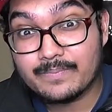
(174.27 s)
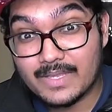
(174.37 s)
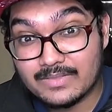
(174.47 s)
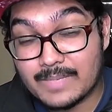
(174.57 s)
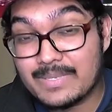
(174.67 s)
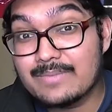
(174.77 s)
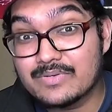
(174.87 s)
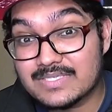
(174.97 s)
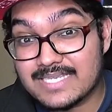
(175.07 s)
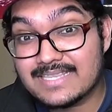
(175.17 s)
The people
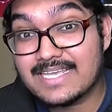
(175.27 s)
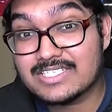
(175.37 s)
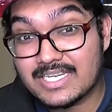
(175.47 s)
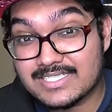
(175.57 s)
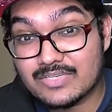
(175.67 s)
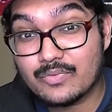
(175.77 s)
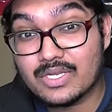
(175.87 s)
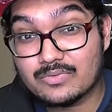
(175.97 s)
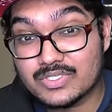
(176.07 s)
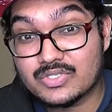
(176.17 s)
said that Jason Witten
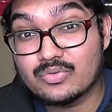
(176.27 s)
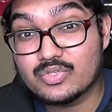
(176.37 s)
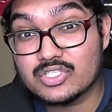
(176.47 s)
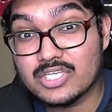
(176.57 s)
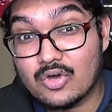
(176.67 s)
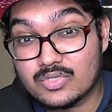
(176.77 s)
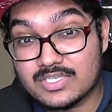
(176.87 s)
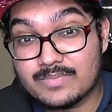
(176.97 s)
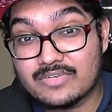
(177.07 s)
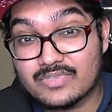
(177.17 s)
was too slow to
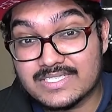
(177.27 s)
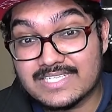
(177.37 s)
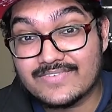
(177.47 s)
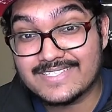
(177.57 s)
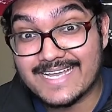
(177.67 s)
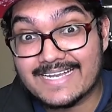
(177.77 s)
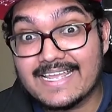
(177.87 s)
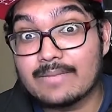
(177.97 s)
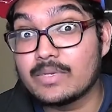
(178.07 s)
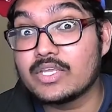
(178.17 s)
be a receiving tight
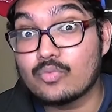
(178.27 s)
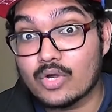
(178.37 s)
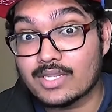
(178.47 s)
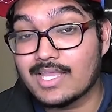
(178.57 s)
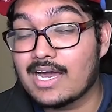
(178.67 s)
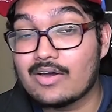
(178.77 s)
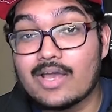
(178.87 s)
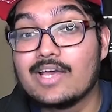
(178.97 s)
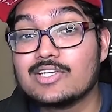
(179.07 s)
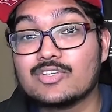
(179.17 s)
end, but he worked out.
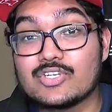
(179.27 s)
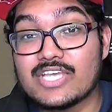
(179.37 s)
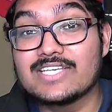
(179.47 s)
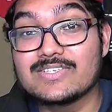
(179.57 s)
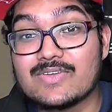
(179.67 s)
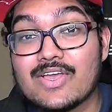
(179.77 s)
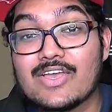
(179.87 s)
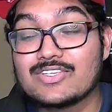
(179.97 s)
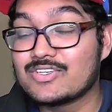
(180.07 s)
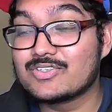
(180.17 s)
So Jason,
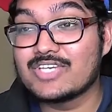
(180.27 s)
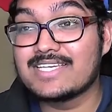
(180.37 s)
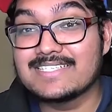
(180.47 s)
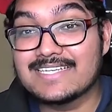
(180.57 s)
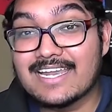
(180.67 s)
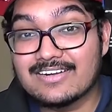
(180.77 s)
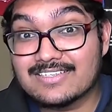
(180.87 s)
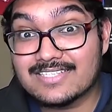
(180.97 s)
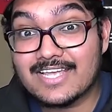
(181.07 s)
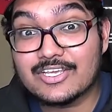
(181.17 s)
so Jason Garrett is like,